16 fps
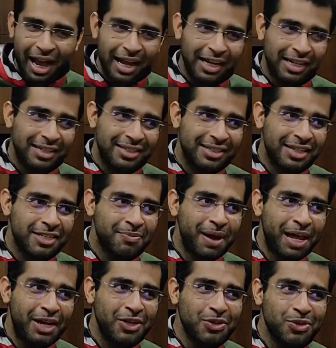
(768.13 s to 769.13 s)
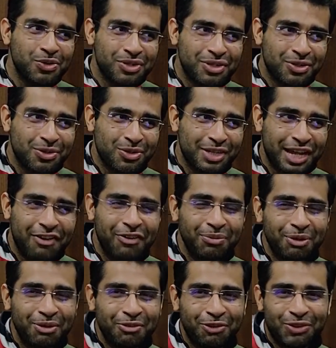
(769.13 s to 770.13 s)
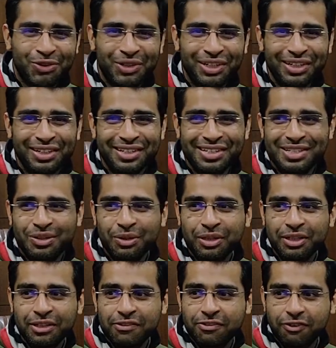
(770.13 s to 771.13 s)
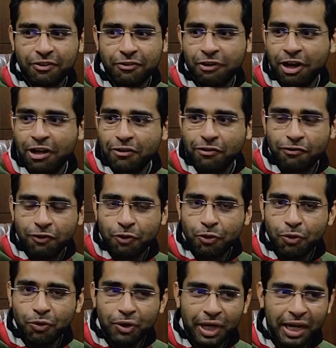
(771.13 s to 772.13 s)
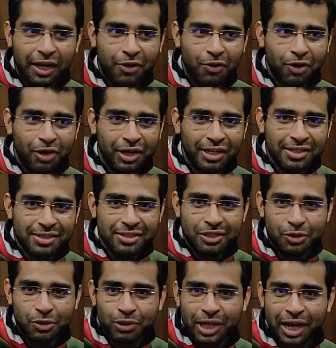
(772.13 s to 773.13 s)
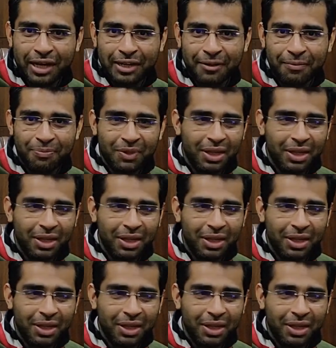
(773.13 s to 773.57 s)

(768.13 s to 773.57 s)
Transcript: it's managed to stay with me for 3 years. The very few electronics do that.